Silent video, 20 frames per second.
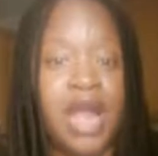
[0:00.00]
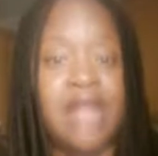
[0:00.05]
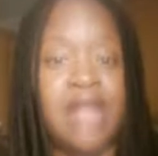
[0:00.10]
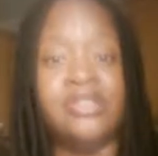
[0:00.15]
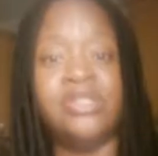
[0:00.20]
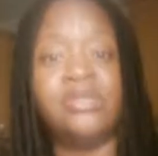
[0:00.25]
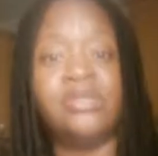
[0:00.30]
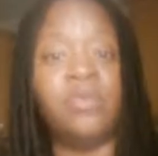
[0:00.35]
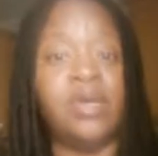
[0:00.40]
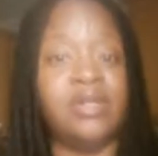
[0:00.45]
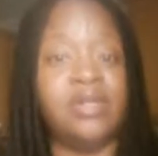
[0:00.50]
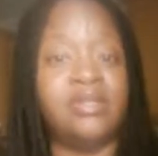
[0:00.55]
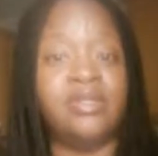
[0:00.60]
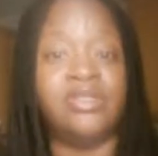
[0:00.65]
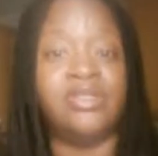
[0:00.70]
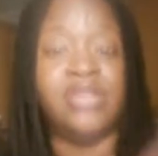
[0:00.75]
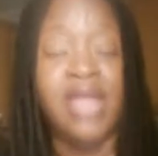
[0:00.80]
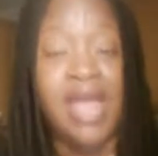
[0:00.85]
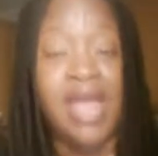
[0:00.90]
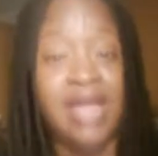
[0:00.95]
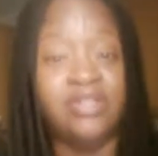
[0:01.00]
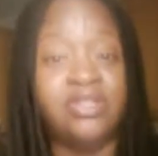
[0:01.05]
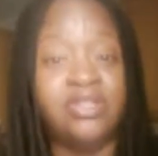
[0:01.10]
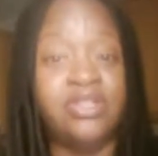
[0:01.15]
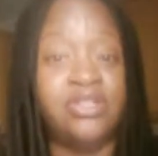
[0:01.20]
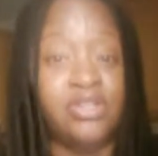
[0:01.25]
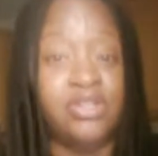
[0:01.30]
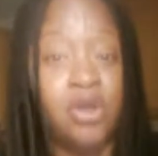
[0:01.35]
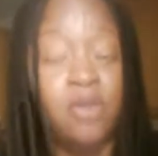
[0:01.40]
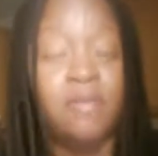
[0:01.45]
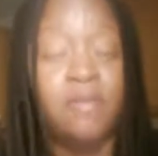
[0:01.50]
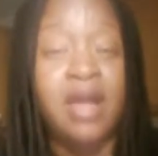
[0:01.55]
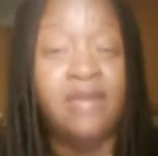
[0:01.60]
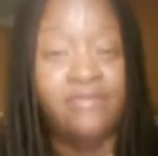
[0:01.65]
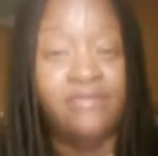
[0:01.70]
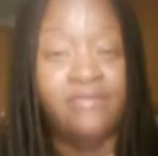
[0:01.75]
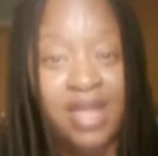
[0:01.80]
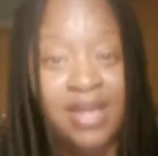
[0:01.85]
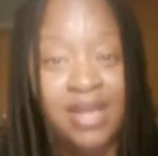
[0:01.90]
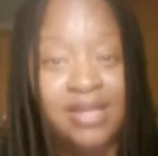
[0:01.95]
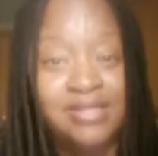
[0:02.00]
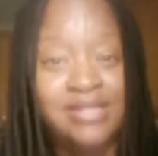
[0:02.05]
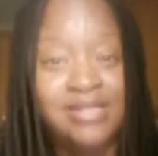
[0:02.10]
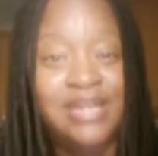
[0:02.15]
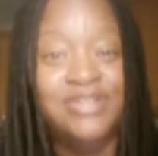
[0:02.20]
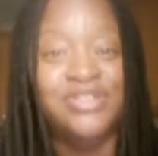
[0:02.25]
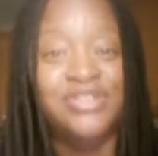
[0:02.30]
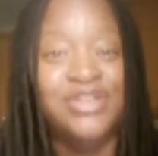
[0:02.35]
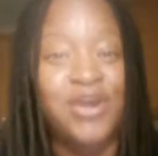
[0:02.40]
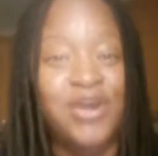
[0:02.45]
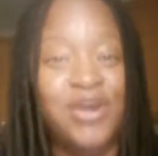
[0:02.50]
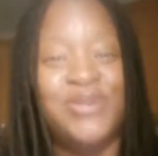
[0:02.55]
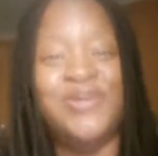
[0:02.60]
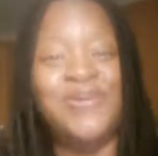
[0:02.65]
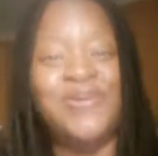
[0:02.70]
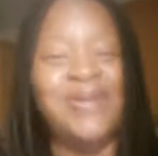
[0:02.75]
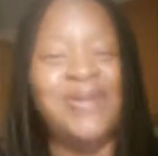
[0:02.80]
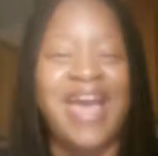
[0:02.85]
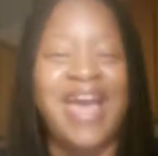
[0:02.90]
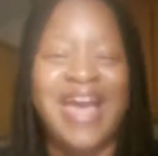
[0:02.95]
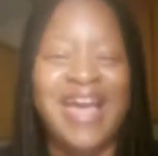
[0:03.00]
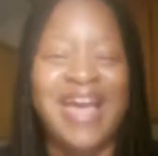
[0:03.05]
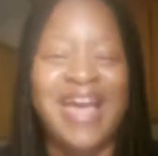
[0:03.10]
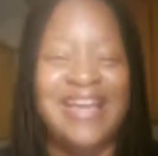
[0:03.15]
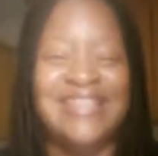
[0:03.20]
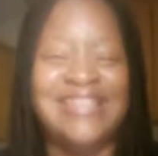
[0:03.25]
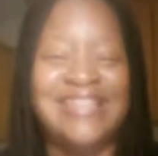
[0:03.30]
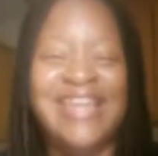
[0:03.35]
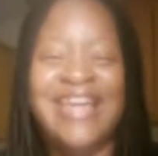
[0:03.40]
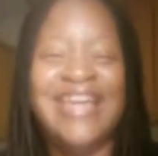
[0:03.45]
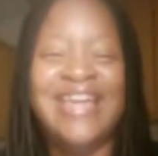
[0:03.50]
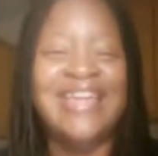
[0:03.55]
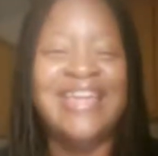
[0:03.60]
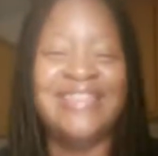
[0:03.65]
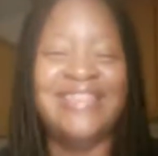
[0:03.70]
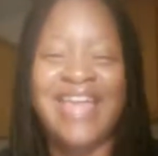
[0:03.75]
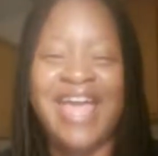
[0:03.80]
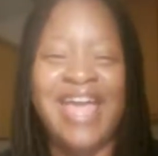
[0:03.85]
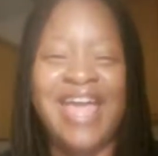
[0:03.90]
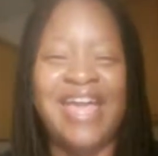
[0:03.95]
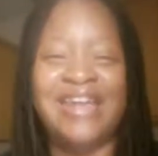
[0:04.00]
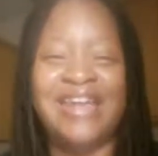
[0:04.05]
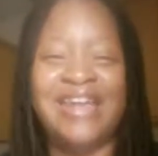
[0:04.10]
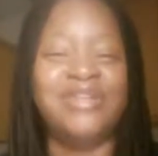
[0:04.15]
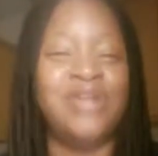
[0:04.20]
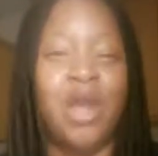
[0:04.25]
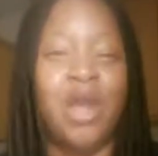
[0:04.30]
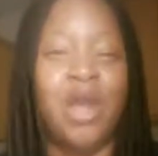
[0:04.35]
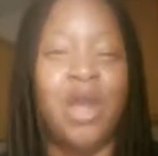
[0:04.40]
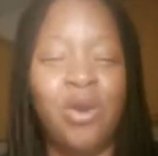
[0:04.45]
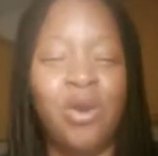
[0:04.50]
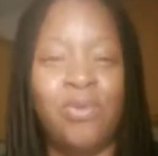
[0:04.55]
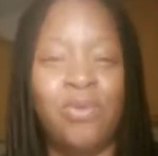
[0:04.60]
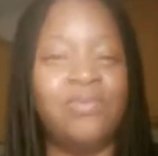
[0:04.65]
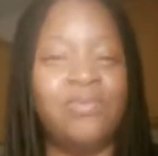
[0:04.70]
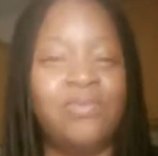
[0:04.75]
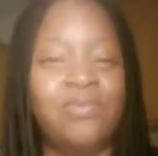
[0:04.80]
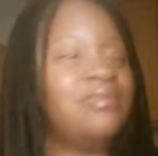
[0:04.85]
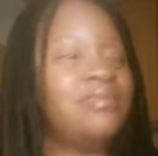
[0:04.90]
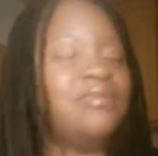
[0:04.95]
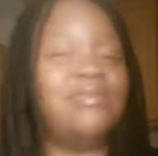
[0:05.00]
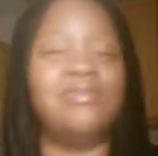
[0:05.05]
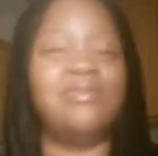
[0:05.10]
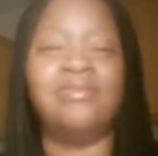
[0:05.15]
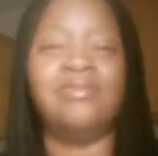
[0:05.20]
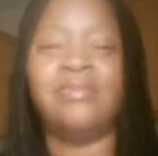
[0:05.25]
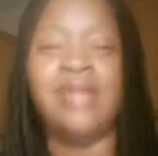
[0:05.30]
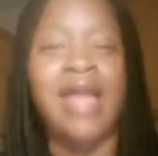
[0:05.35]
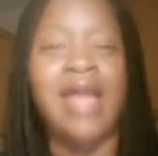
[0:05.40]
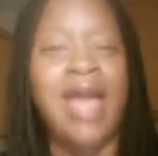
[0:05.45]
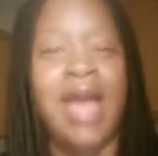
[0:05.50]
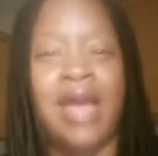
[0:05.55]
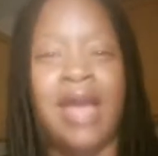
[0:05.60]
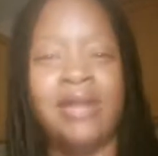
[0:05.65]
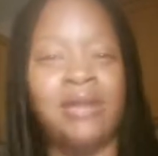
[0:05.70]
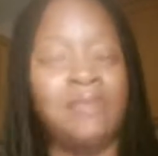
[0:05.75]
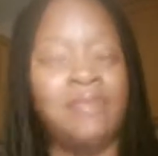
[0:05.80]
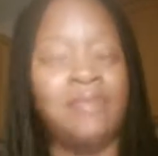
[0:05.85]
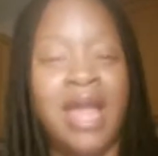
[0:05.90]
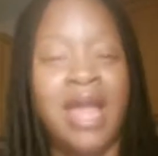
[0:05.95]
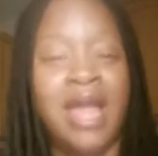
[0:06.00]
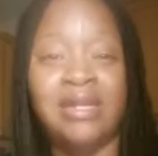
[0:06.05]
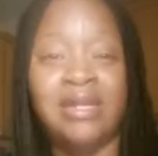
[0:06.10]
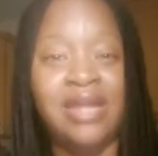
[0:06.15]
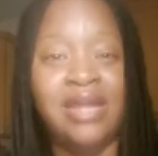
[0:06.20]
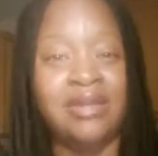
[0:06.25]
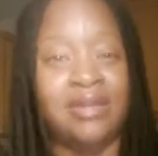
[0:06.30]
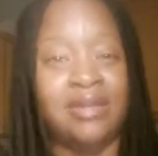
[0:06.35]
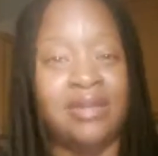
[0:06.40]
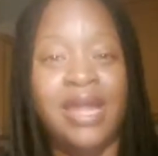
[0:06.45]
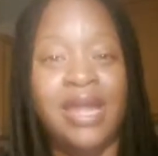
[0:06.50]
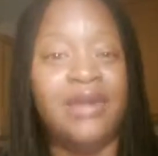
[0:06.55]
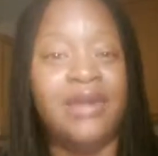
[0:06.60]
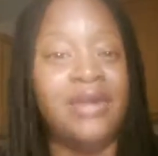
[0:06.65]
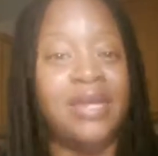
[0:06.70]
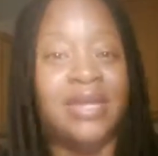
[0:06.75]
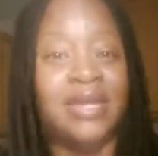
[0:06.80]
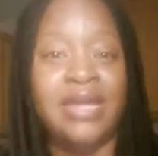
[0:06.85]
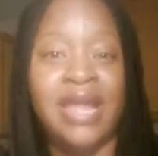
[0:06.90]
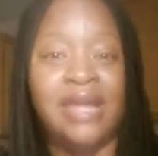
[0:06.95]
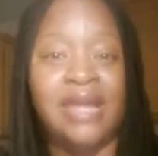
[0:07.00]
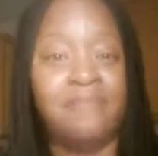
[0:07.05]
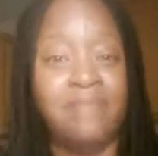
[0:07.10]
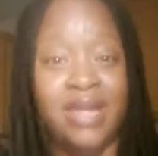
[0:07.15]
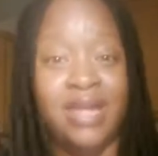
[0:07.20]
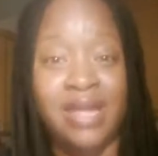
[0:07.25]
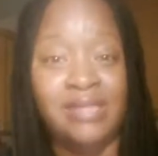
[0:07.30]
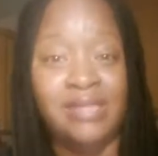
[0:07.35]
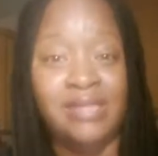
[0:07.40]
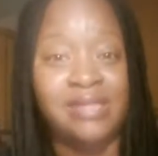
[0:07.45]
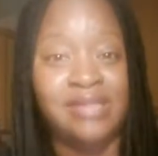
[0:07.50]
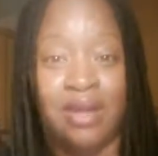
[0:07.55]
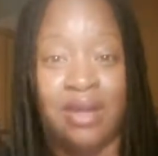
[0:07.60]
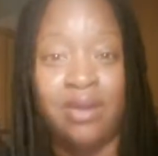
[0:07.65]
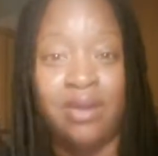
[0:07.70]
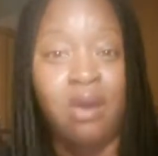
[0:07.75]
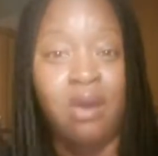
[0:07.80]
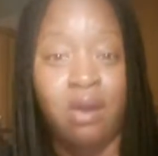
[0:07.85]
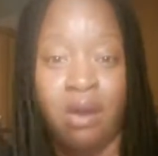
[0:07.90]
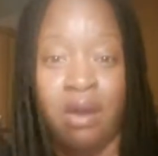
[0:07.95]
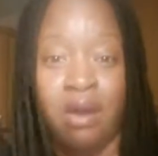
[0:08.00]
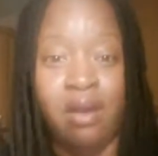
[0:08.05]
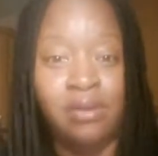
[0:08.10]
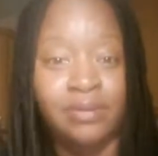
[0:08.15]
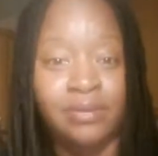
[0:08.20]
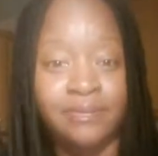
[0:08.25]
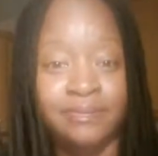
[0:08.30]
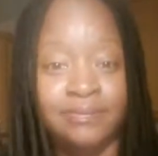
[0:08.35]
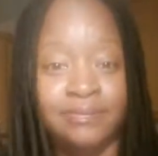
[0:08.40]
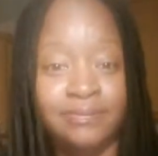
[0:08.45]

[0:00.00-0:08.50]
I just wanted to actually show my face and show you guys that no, I am not letting carrying that mess at all